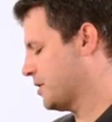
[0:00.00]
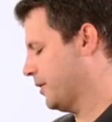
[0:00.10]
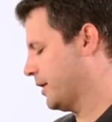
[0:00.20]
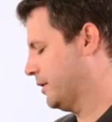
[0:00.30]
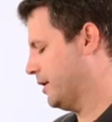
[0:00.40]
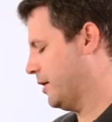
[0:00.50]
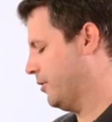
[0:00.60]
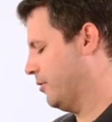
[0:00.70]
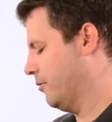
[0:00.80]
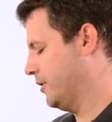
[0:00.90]
So I can
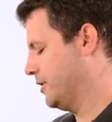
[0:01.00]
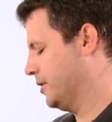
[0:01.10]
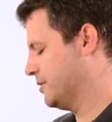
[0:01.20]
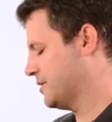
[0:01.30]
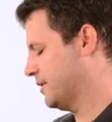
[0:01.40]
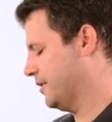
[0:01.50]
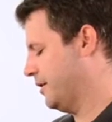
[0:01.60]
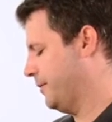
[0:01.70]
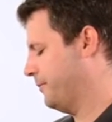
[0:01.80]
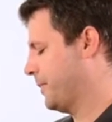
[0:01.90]
now reduce the
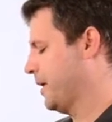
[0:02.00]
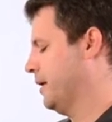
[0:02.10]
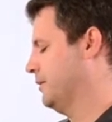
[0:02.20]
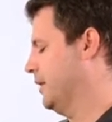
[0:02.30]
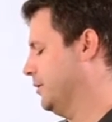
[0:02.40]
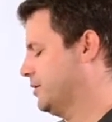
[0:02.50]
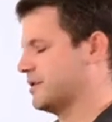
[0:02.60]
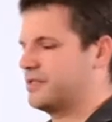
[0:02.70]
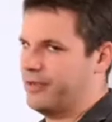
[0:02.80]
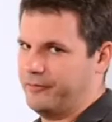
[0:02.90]
time down
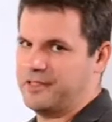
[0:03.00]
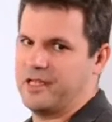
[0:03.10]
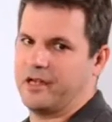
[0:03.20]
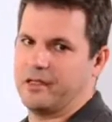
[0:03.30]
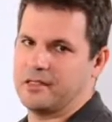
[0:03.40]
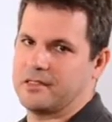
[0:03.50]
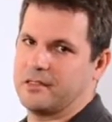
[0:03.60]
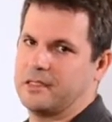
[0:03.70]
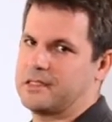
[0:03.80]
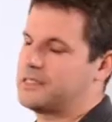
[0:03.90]
to 7
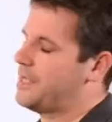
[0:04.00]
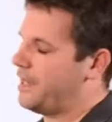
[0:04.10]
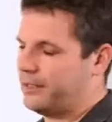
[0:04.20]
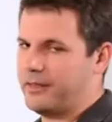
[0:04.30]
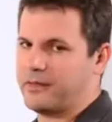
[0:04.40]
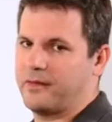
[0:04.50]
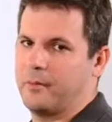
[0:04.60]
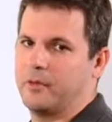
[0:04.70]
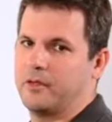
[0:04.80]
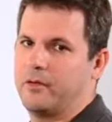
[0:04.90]
seconds. It's exactly the
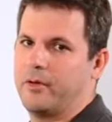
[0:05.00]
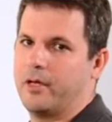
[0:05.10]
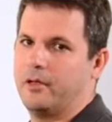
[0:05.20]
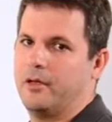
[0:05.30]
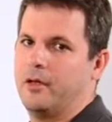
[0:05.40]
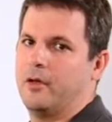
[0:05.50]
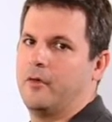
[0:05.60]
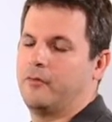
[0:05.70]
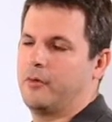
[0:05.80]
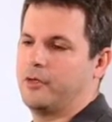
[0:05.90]
same material
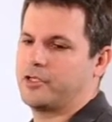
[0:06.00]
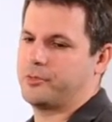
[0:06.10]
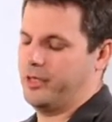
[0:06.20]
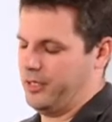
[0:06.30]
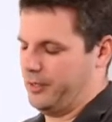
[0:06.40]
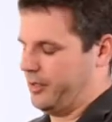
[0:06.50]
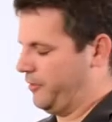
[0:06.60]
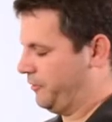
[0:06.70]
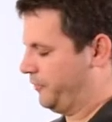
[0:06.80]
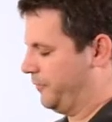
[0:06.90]
for which I
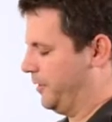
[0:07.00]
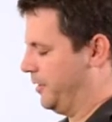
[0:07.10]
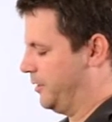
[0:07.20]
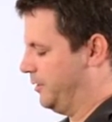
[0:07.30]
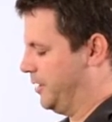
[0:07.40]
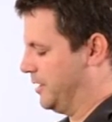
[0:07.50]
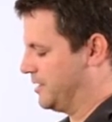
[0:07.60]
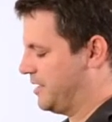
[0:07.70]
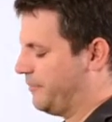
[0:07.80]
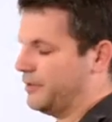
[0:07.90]
have
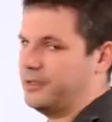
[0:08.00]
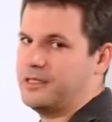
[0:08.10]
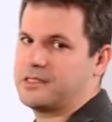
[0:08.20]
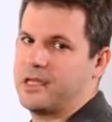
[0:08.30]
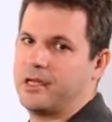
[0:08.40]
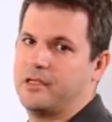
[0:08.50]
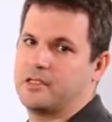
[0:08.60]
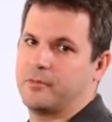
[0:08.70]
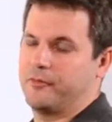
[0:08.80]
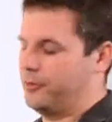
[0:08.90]
needed 17
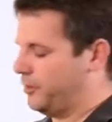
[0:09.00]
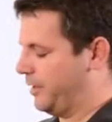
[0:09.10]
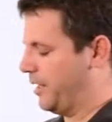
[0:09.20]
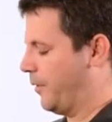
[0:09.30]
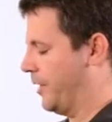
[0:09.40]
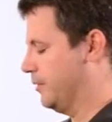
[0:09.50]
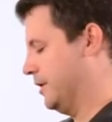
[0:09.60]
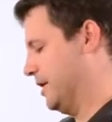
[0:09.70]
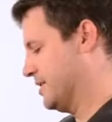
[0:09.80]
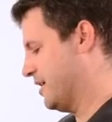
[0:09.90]
seconds before, and now I
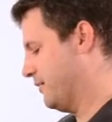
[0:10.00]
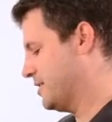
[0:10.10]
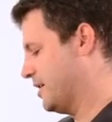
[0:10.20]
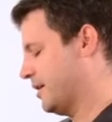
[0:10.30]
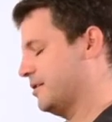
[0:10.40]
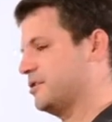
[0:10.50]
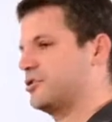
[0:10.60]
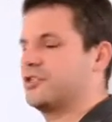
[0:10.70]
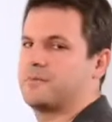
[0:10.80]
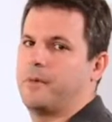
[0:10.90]
only need 7 seconds
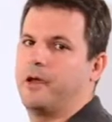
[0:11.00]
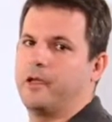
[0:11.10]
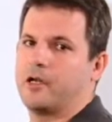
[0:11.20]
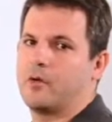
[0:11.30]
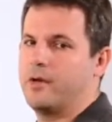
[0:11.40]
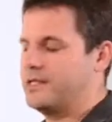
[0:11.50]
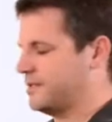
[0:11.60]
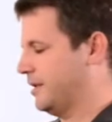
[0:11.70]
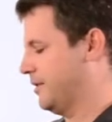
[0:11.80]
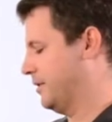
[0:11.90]
just by
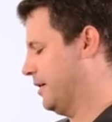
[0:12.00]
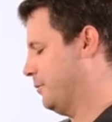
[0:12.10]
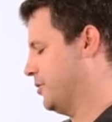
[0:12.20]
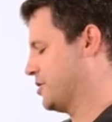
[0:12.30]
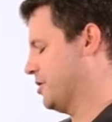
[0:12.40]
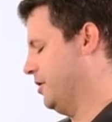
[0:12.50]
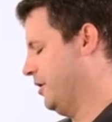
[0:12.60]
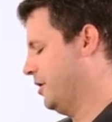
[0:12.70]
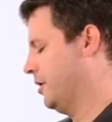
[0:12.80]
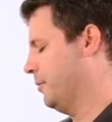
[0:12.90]
increasing the temperature
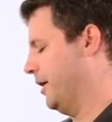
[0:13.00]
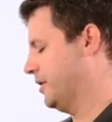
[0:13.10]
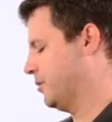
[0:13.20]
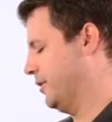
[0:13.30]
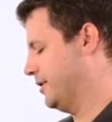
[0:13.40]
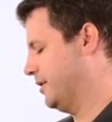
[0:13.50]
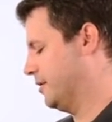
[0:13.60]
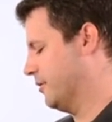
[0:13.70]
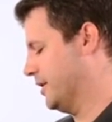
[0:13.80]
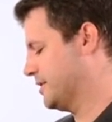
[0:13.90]
by 20
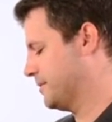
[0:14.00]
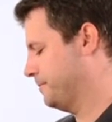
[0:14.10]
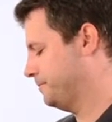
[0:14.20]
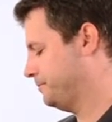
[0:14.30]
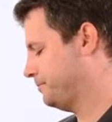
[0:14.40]
degrees.